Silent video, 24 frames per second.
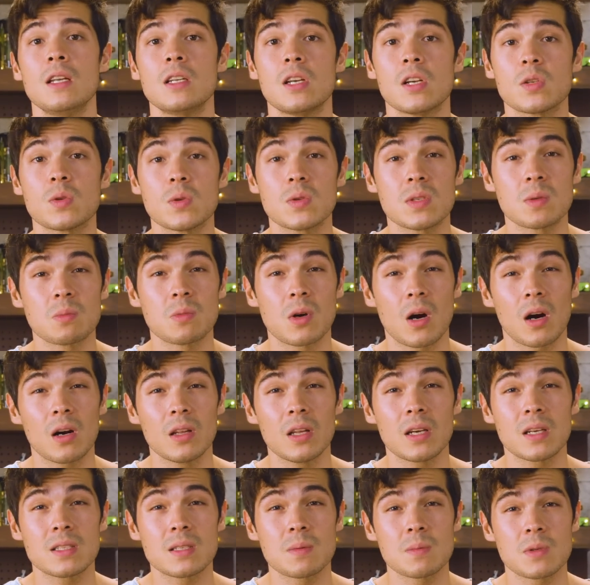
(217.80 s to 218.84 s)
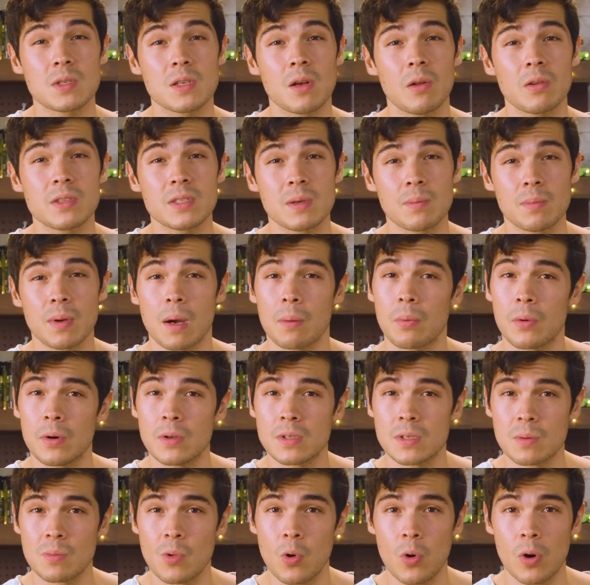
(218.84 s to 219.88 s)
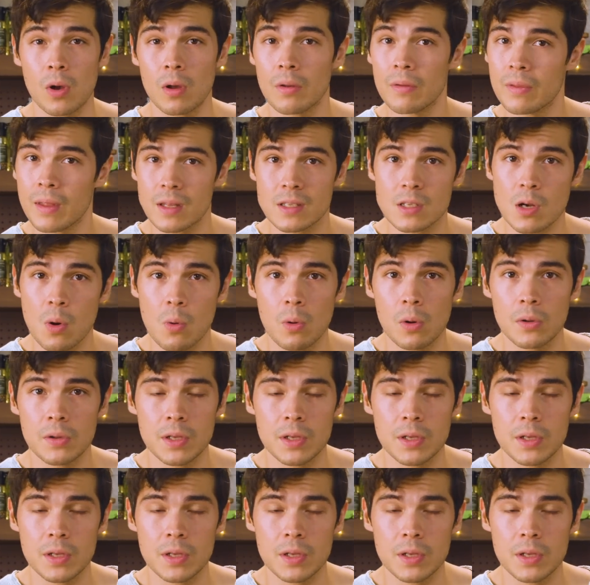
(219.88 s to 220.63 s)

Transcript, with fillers: just with some garlic, some salt, some pepper, and some oil. That's all we'll